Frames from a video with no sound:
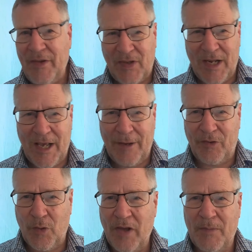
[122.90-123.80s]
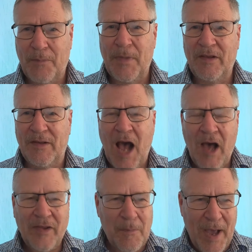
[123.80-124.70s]
is going to have to
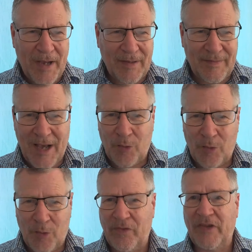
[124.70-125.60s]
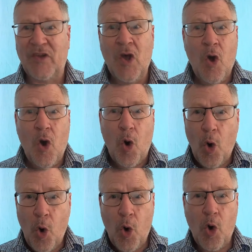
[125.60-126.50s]
either back down on this
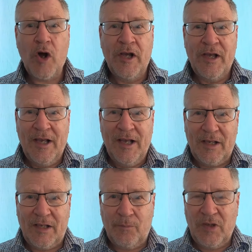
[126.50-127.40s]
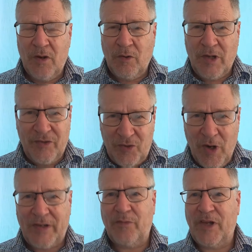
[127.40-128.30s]
or
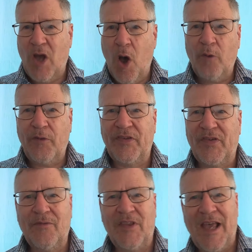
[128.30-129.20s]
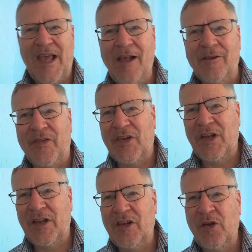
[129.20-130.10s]
constructively offer something else.
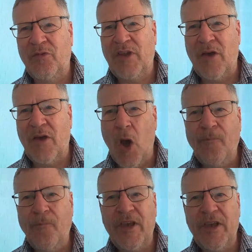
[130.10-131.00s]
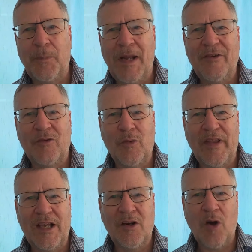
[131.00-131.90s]
And the obvious place where
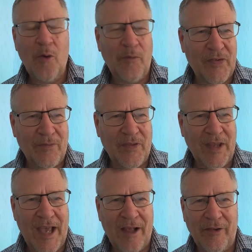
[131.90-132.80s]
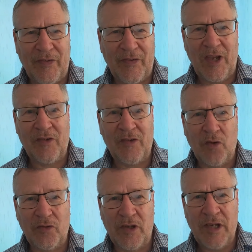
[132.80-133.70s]
they can offer something else is
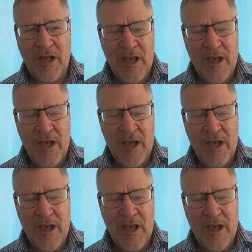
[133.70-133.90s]
on